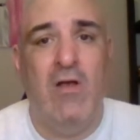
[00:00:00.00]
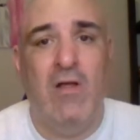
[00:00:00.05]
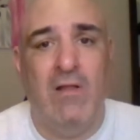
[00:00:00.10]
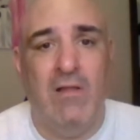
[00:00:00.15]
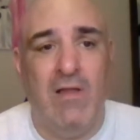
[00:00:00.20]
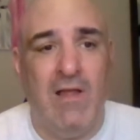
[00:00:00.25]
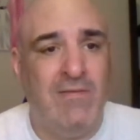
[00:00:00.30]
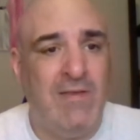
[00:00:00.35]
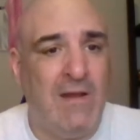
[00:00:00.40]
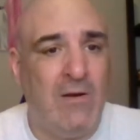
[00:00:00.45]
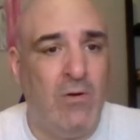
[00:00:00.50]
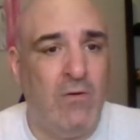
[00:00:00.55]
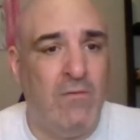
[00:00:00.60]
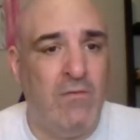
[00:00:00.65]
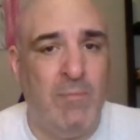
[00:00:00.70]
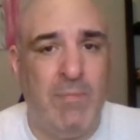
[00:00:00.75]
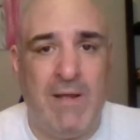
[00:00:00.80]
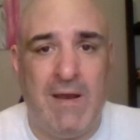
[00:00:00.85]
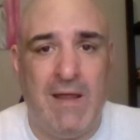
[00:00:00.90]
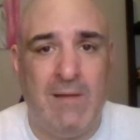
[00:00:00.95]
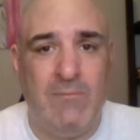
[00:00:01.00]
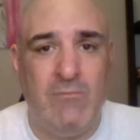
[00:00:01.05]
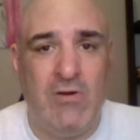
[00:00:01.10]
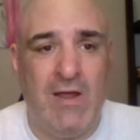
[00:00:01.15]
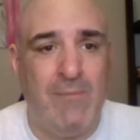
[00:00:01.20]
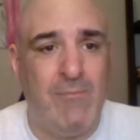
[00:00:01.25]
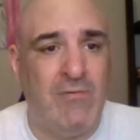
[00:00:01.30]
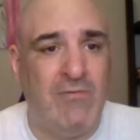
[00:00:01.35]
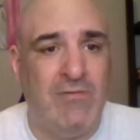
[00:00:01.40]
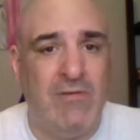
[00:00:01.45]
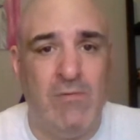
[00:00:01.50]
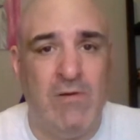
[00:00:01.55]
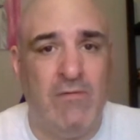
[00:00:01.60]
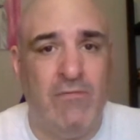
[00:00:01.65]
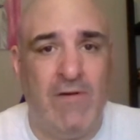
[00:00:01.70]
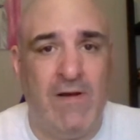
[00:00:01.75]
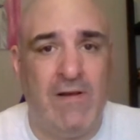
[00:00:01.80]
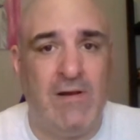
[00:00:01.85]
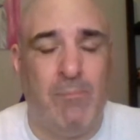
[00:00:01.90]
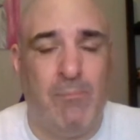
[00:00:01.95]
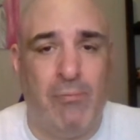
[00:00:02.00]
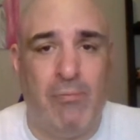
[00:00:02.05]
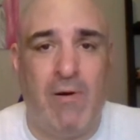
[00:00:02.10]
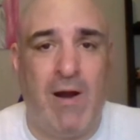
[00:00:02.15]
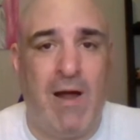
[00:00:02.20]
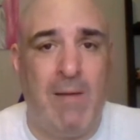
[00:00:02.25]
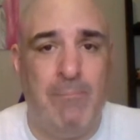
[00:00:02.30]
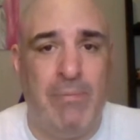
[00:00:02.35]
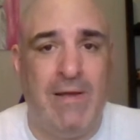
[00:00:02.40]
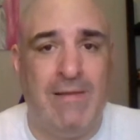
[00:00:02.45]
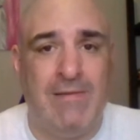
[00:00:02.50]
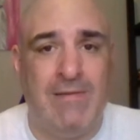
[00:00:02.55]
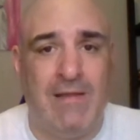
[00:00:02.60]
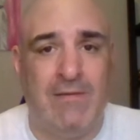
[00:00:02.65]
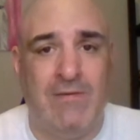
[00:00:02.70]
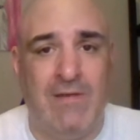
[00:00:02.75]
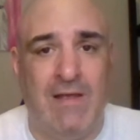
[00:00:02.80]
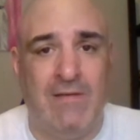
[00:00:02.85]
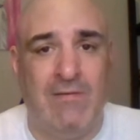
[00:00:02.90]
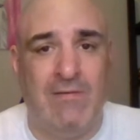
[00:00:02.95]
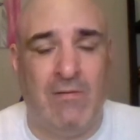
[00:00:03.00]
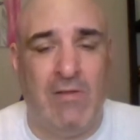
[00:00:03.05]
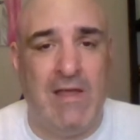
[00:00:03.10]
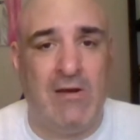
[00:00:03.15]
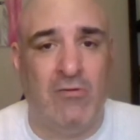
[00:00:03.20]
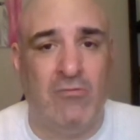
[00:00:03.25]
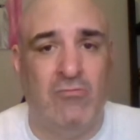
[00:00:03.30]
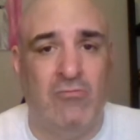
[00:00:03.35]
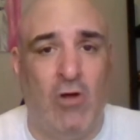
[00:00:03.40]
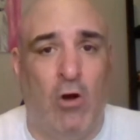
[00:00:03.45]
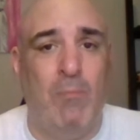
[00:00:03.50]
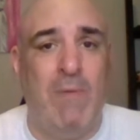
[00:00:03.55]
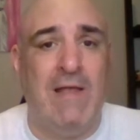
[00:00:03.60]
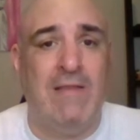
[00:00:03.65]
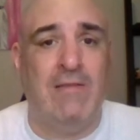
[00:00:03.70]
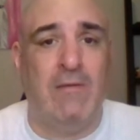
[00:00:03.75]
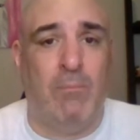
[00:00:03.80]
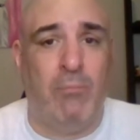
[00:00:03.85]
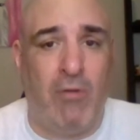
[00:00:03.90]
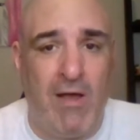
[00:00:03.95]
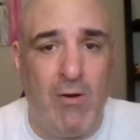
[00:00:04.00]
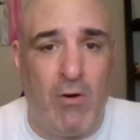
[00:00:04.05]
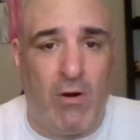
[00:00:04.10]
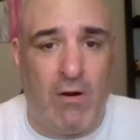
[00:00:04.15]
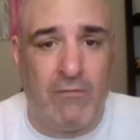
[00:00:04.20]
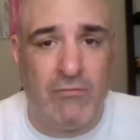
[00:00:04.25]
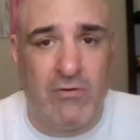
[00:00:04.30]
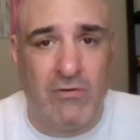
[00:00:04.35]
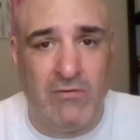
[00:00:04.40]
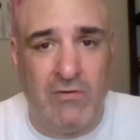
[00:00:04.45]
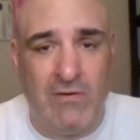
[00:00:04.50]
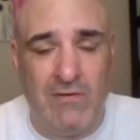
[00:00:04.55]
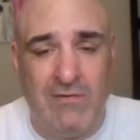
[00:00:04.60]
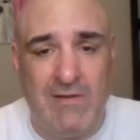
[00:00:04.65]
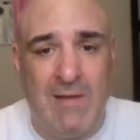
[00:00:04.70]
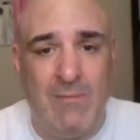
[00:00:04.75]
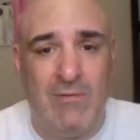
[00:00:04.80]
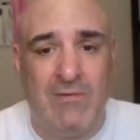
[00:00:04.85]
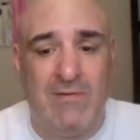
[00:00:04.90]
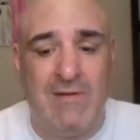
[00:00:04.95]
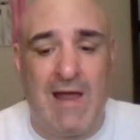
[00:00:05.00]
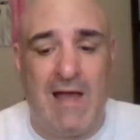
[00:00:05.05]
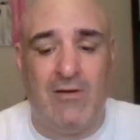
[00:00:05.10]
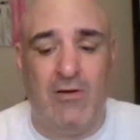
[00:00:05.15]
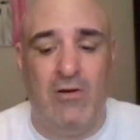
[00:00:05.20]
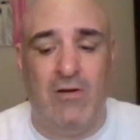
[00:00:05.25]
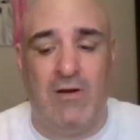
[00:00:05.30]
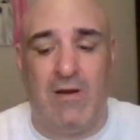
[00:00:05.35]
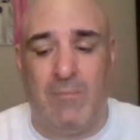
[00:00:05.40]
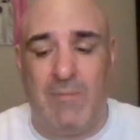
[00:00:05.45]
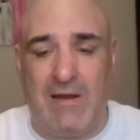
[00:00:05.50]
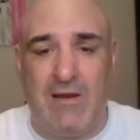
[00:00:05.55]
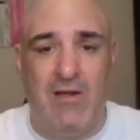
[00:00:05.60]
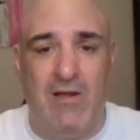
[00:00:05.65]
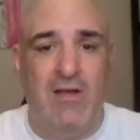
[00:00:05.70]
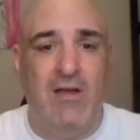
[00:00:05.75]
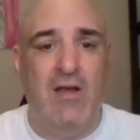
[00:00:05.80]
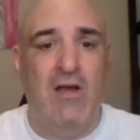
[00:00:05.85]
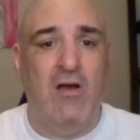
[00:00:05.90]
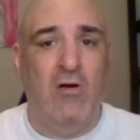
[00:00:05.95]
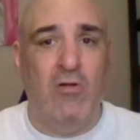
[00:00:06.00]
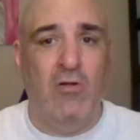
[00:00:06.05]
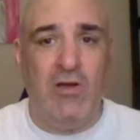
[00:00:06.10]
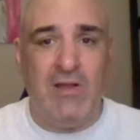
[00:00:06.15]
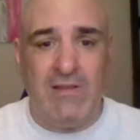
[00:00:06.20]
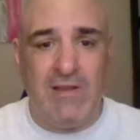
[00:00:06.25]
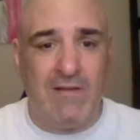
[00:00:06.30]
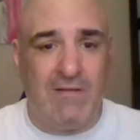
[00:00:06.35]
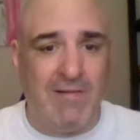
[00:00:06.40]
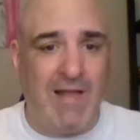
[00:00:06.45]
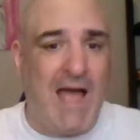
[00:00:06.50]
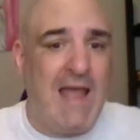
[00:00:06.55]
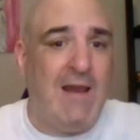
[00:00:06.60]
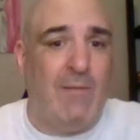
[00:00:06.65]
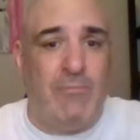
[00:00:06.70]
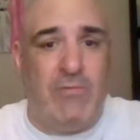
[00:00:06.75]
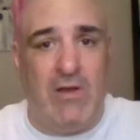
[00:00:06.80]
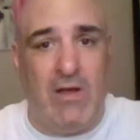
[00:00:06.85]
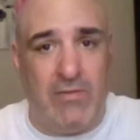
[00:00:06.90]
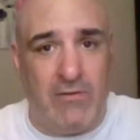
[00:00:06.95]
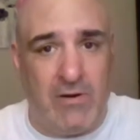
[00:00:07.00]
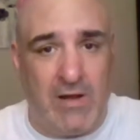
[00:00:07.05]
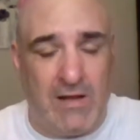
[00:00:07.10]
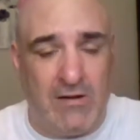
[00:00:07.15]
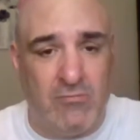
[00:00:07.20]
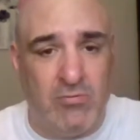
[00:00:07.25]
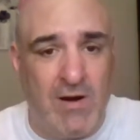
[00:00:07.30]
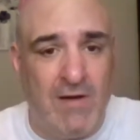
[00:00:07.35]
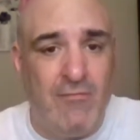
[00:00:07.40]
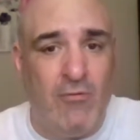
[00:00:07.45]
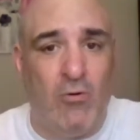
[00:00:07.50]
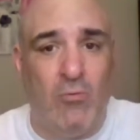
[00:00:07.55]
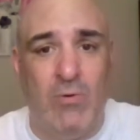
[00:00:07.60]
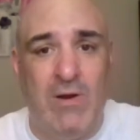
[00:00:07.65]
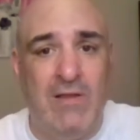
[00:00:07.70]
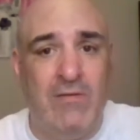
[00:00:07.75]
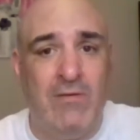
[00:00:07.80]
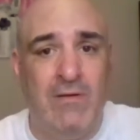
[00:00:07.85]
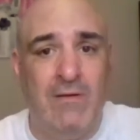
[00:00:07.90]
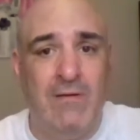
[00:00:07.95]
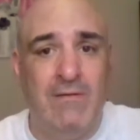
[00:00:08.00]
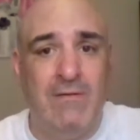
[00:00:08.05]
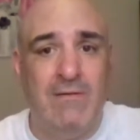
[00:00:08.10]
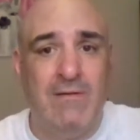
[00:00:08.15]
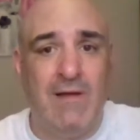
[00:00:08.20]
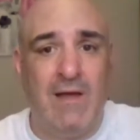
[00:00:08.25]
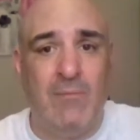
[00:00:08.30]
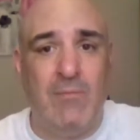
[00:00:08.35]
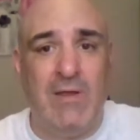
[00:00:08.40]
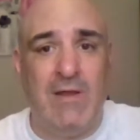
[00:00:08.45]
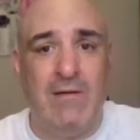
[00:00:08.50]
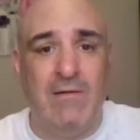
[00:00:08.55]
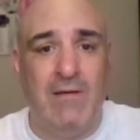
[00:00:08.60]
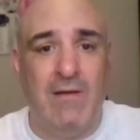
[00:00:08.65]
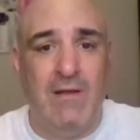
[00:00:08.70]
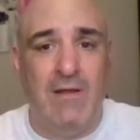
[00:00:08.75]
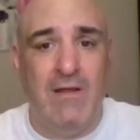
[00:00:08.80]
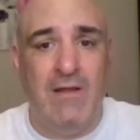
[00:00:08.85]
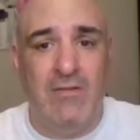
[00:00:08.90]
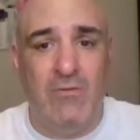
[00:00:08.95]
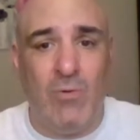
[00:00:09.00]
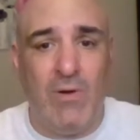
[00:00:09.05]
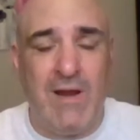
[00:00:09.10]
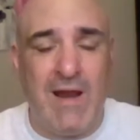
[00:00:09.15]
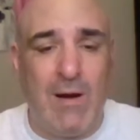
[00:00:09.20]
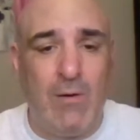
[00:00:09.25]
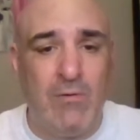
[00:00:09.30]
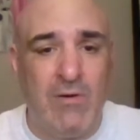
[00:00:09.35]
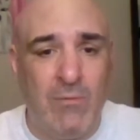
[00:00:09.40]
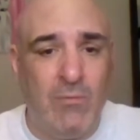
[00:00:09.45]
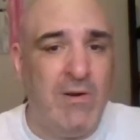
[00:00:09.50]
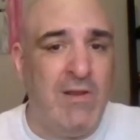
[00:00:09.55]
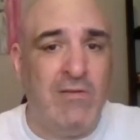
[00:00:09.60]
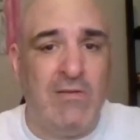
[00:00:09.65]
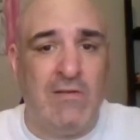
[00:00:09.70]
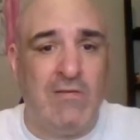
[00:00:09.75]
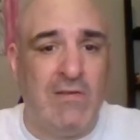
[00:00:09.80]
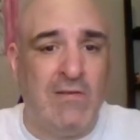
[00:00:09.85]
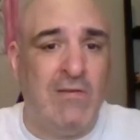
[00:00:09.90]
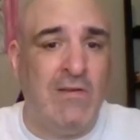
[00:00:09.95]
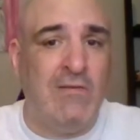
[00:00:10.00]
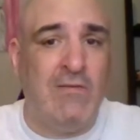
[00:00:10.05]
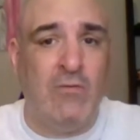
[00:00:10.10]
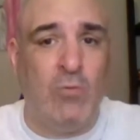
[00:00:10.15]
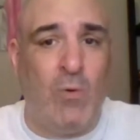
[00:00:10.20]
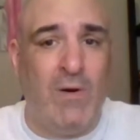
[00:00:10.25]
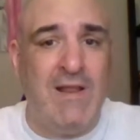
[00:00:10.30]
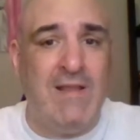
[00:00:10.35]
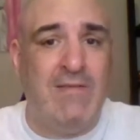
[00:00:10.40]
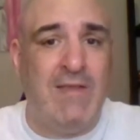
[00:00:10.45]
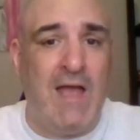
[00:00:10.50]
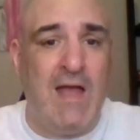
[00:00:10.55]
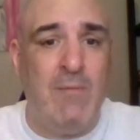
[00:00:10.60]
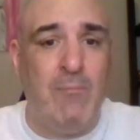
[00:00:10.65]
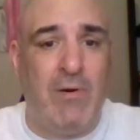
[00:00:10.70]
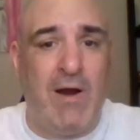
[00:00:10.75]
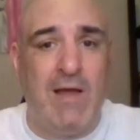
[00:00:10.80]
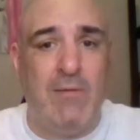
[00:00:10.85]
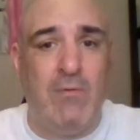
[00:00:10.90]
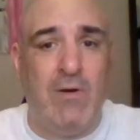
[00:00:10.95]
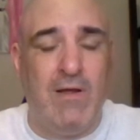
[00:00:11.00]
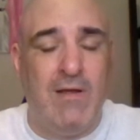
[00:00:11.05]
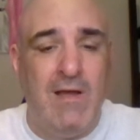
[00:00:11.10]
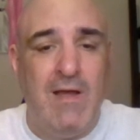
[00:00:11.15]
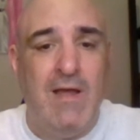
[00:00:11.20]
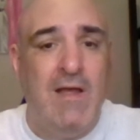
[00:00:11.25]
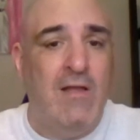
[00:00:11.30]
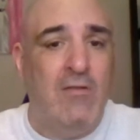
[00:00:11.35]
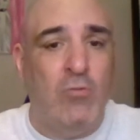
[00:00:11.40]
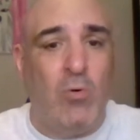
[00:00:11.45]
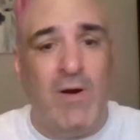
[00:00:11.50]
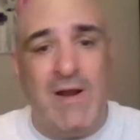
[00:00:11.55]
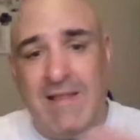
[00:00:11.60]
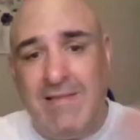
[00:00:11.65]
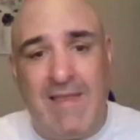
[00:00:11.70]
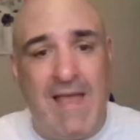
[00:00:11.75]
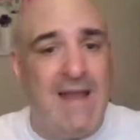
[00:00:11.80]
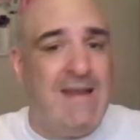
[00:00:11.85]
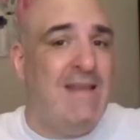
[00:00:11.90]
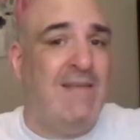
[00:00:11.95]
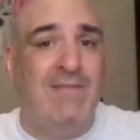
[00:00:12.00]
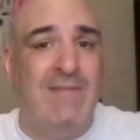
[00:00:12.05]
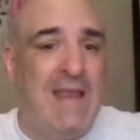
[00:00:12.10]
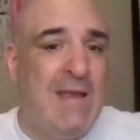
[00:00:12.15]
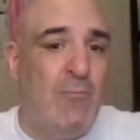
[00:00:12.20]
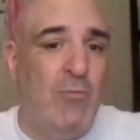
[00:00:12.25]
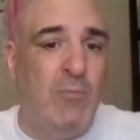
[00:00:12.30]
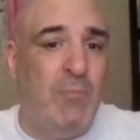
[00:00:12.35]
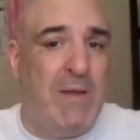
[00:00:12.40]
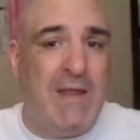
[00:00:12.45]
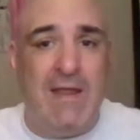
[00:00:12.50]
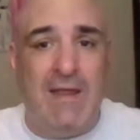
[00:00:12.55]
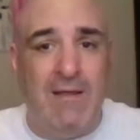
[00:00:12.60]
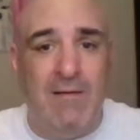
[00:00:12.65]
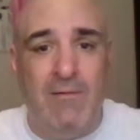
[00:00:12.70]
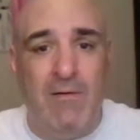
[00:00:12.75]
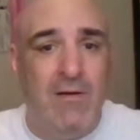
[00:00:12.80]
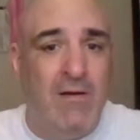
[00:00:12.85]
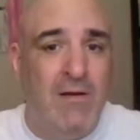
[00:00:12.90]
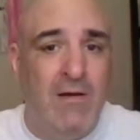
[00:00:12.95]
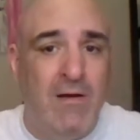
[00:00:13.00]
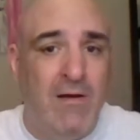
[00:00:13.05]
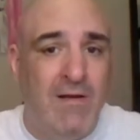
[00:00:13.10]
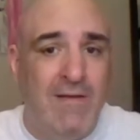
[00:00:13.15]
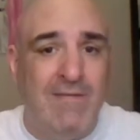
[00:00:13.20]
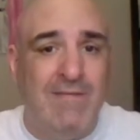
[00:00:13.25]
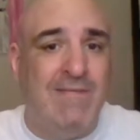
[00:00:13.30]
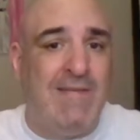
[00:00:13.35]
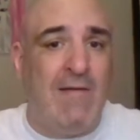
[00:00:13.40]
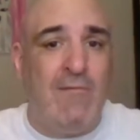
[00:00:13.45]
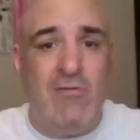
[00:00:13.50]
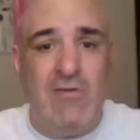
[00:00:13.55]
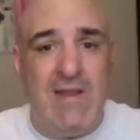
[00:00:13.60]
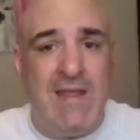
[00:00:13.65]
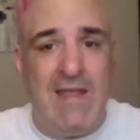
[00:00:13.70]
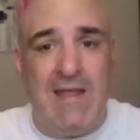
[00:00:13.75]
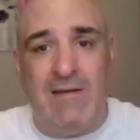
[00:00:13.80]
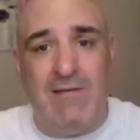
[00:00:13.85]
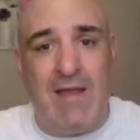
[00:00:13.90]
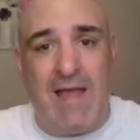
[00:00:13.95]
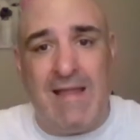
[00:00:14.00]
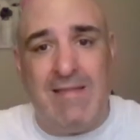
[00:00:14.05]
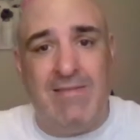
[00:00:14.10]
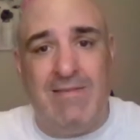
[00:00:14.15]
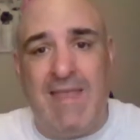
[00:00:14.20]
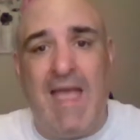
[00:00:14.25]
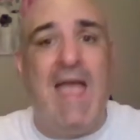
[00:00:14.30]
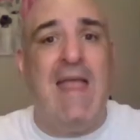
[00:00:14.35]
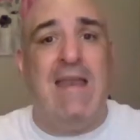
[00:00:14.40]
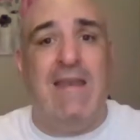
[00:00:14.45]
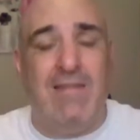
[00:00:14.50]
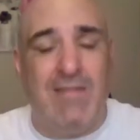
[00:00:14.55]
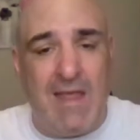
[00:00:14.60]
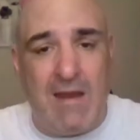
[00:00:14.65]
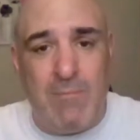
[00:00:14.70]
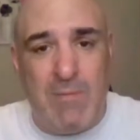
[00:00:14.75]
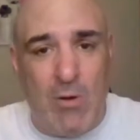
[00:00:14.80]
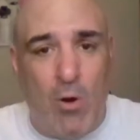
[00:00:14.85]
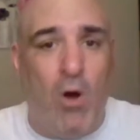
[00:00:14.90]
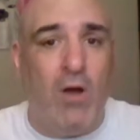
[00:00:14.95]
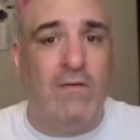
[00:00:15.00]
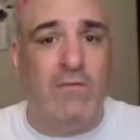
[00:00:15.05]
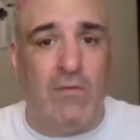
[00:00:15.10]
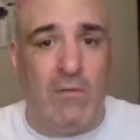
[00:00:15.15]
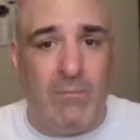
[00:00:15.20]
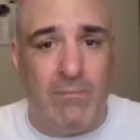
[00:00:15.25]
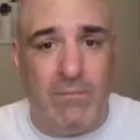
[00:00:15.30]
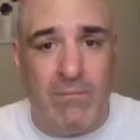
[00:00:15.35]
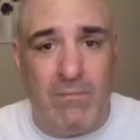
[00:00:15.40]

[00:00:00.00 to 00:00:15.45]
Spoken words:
Let's head over to BetMGM and see if we can find a prop bet that says the Lakers don't make the playoffs because this team is not good. I mean, look at this lineup the other night. Trevor Ariza, I mean, Dwight Howard, what is this? Is this 2010, Brian? 2010, this team would be 70-10. They'd be awesome.